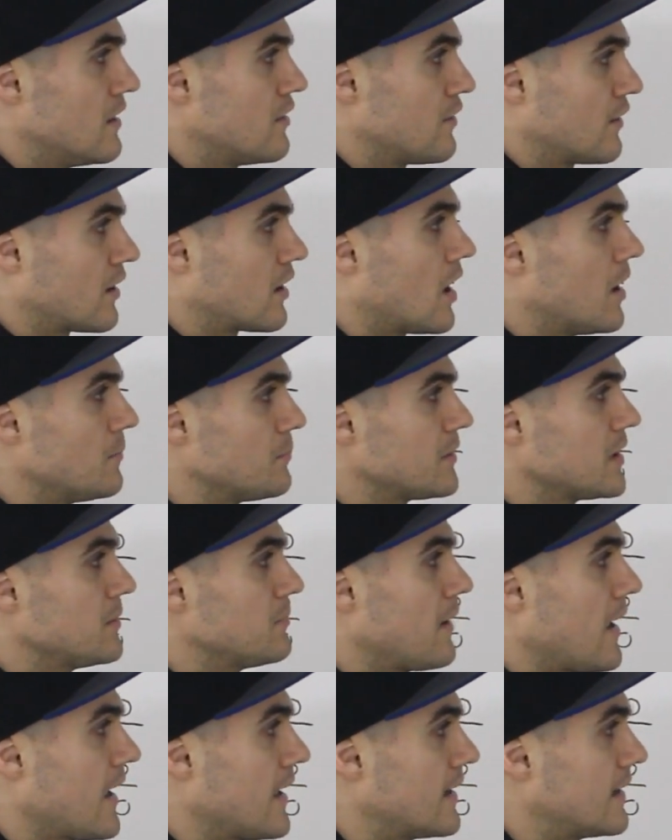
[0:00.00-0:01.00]
The company
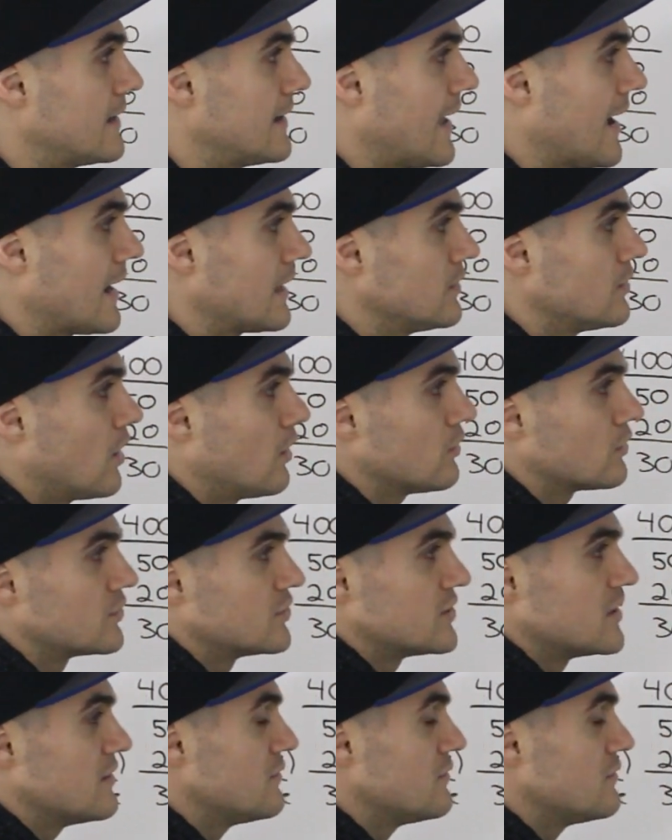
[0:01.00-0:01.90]
paid a $9